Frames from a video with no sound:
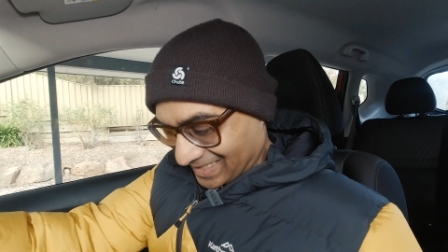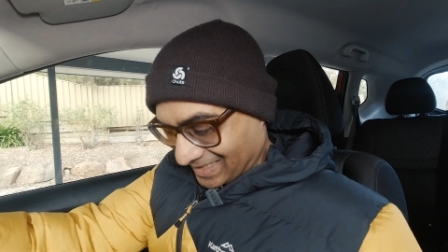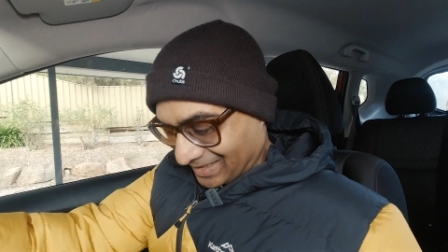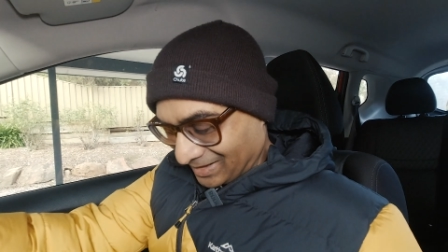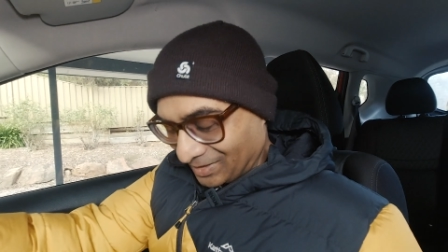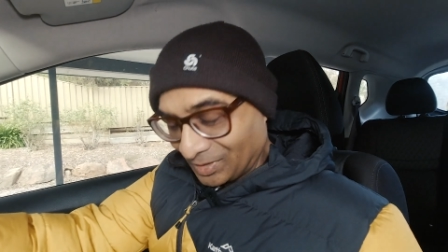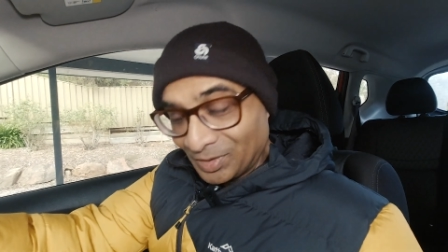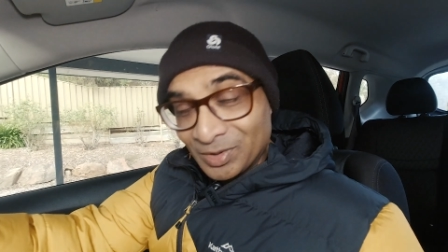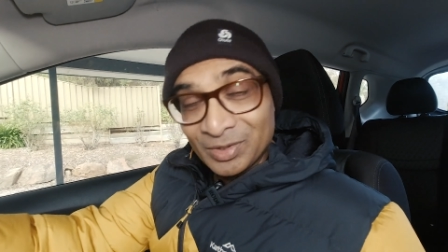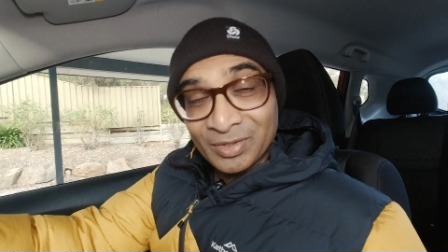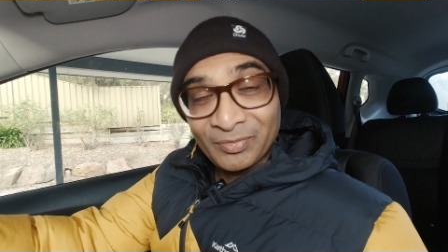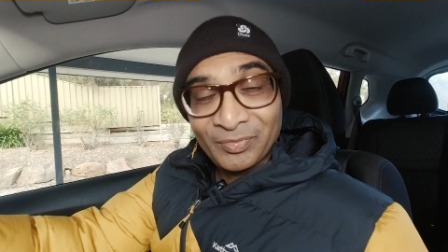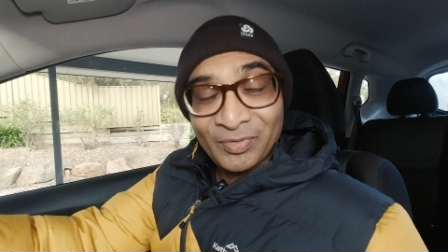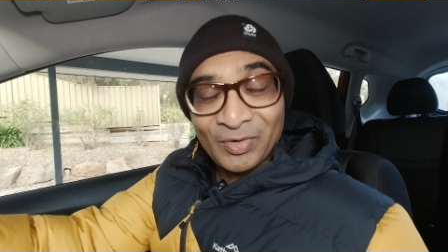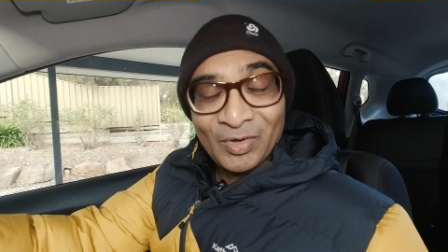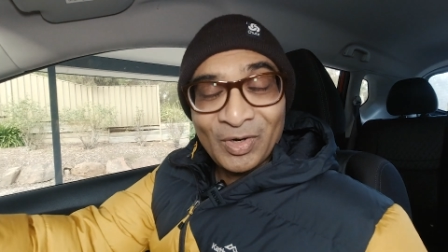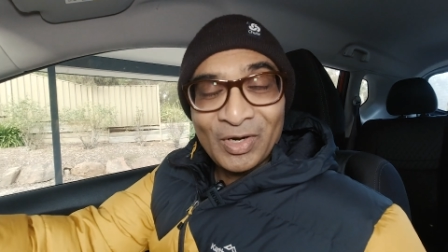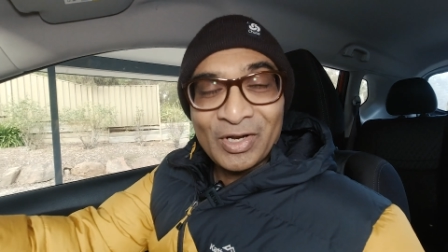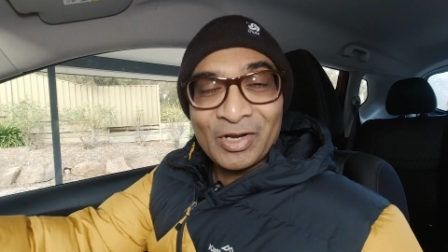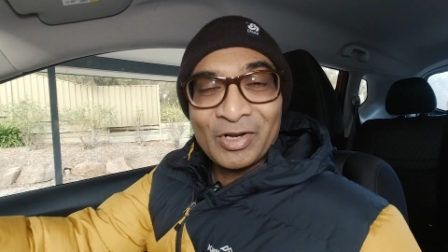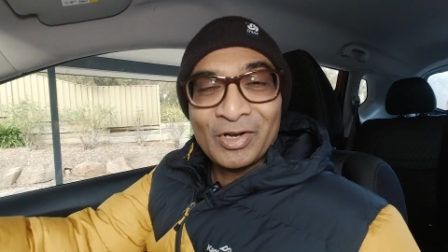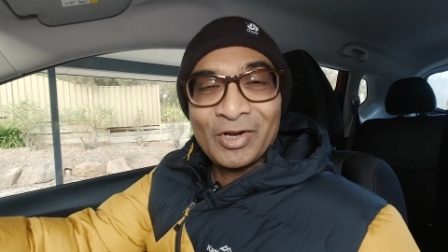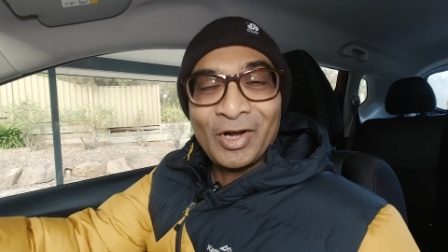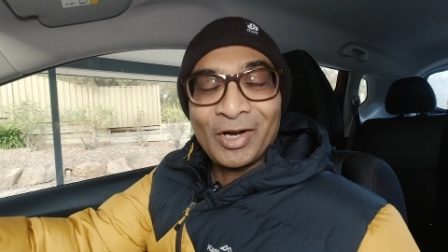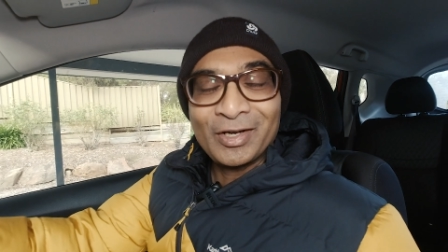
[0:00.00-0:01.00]
Those of you who
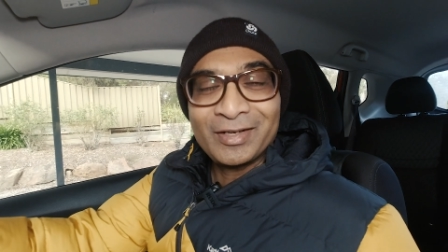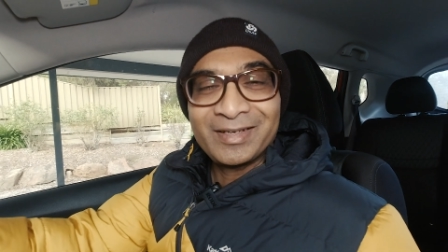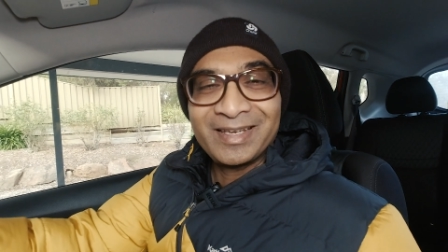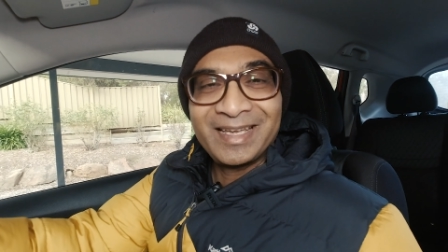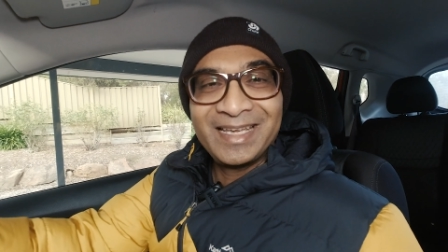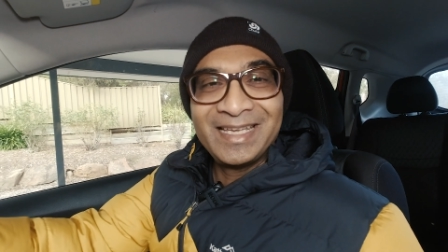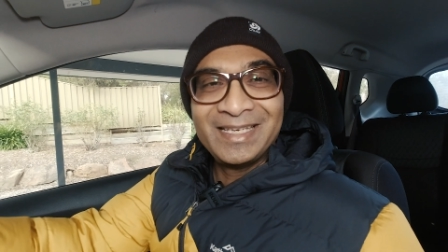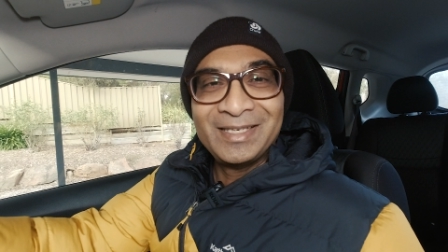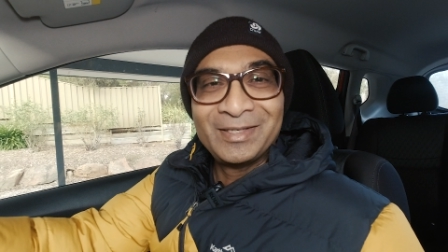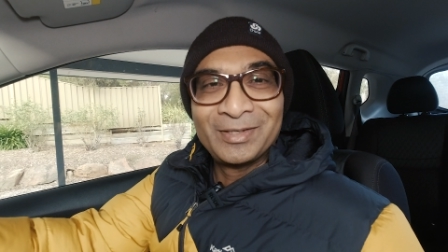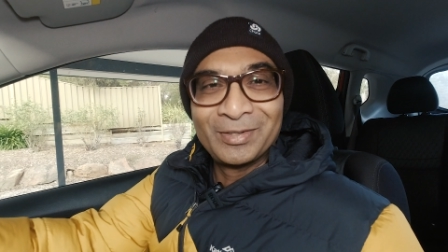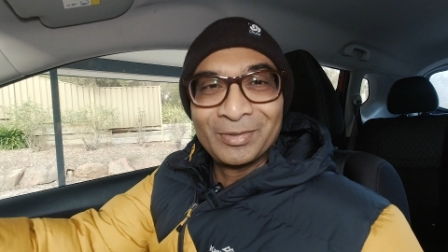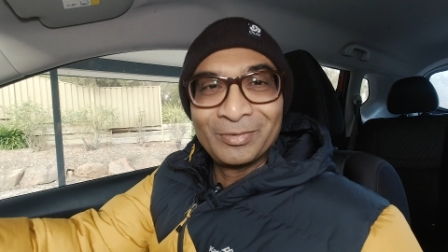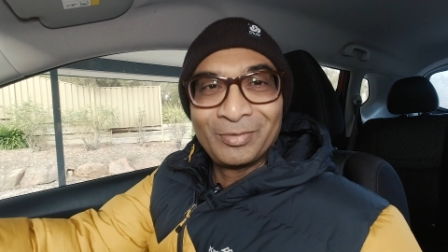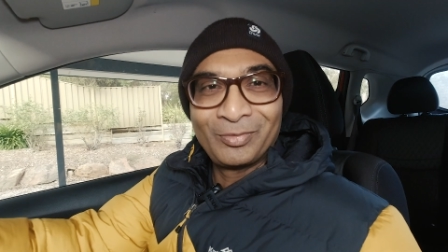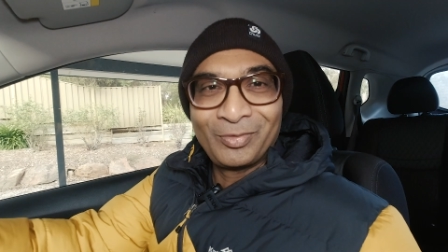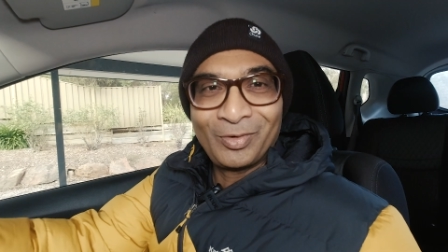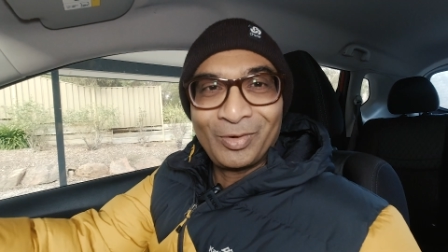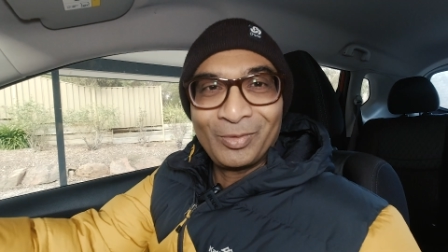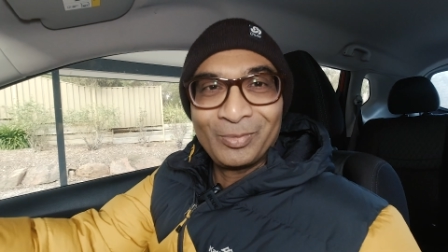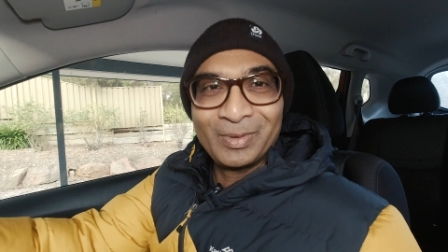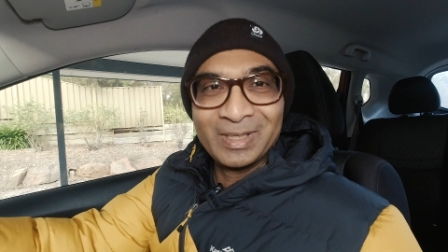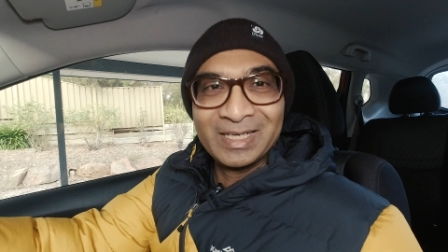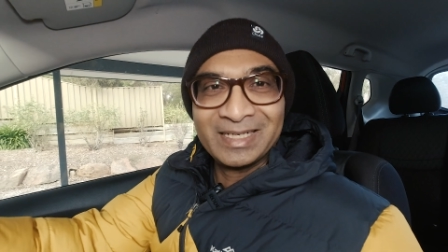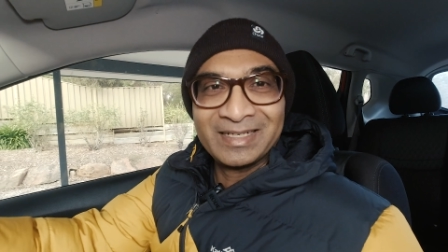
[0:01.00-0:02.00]
are not into
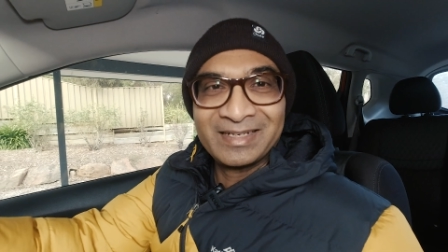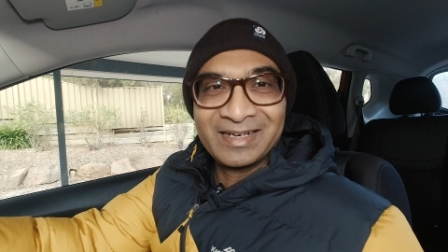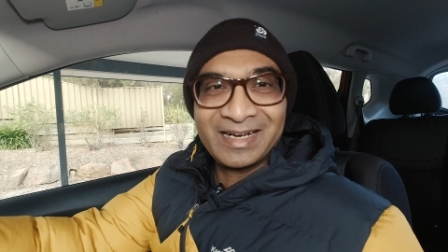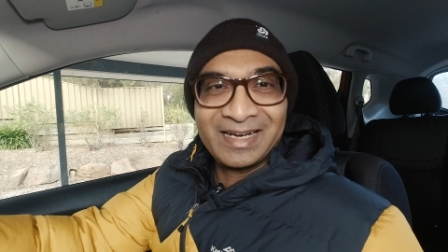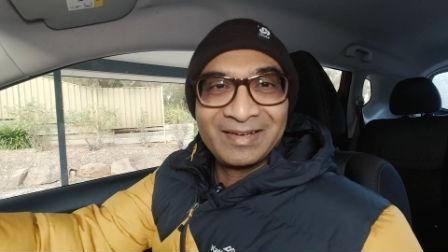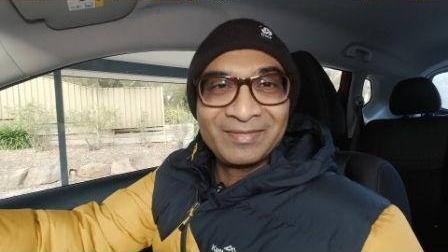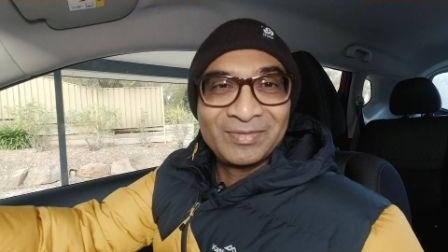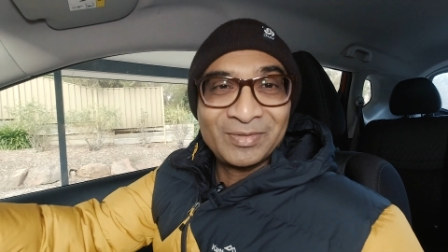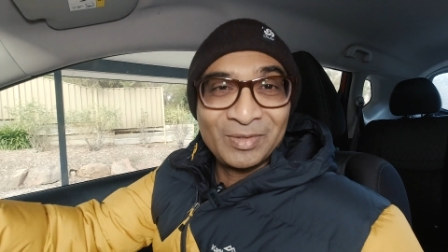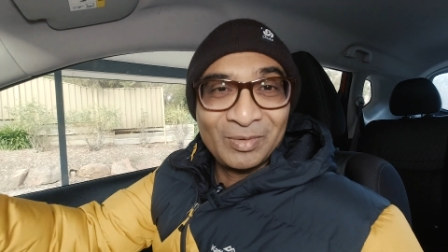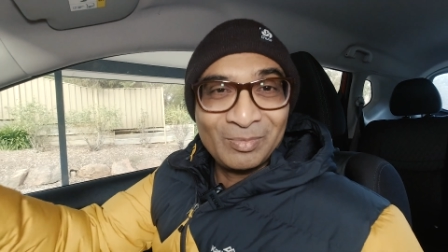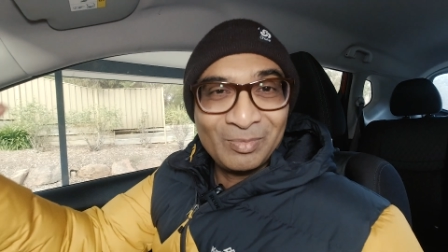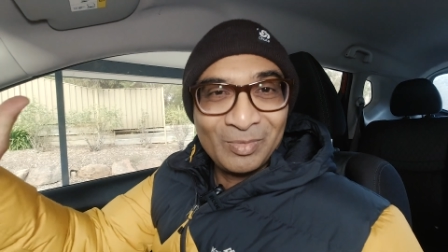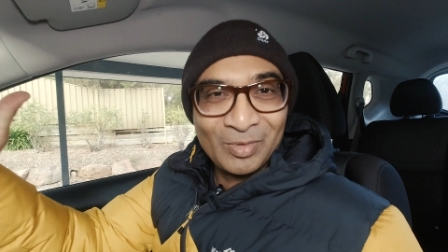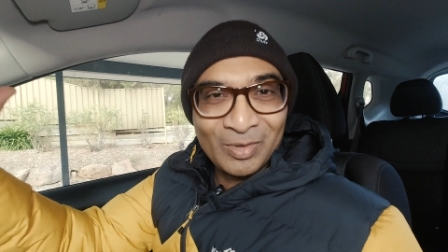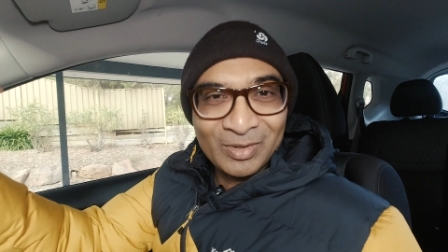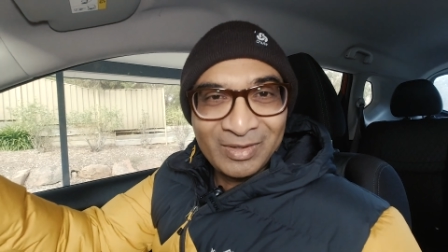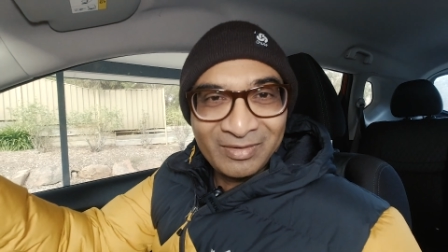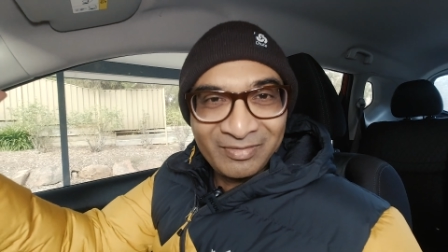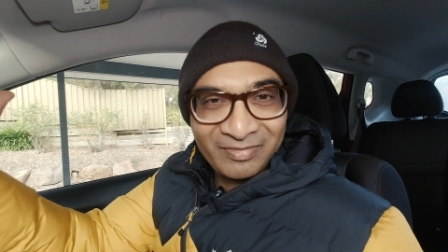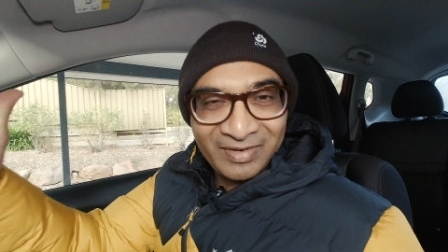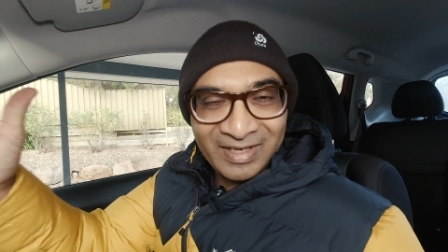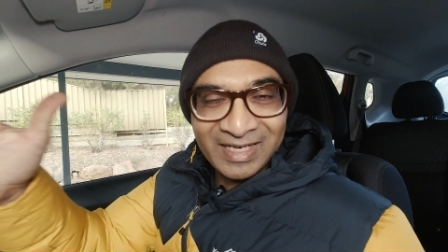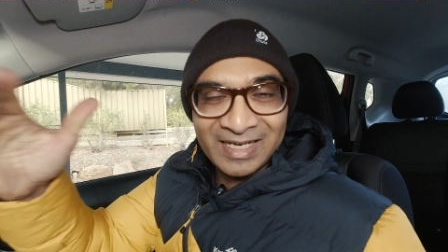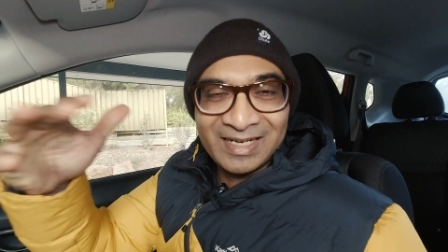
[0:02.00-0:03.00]
four-wheel drives or
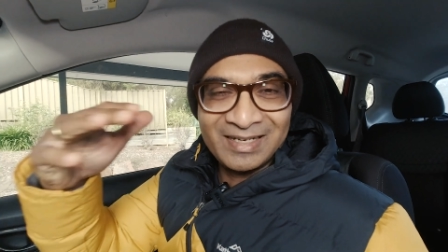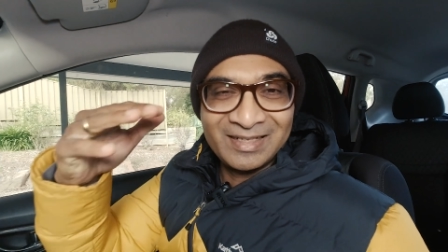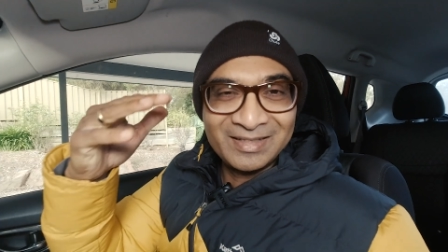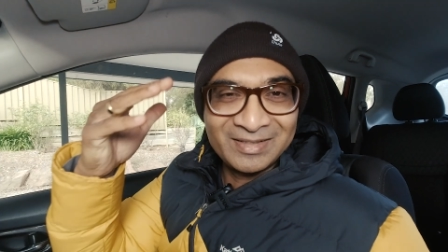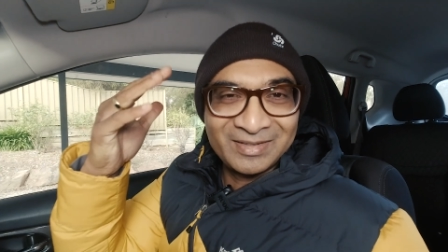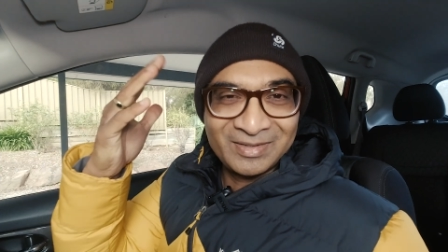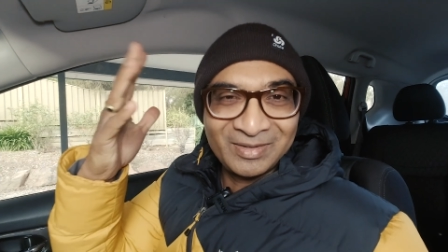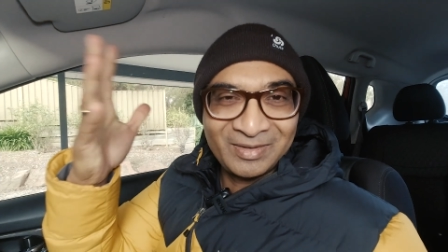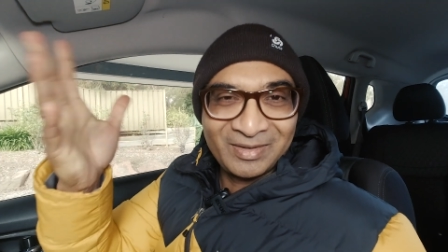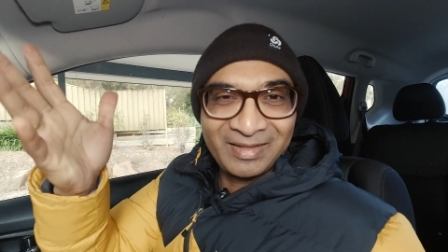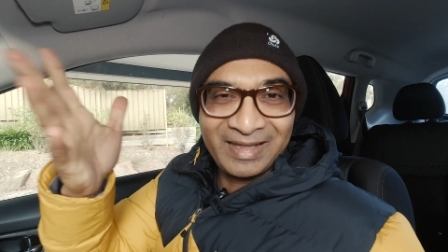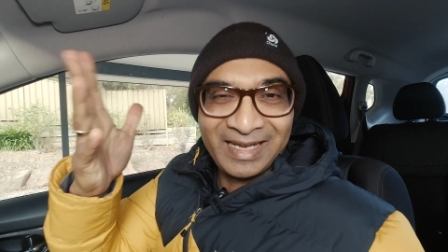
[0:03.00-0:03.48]
motor vehicles or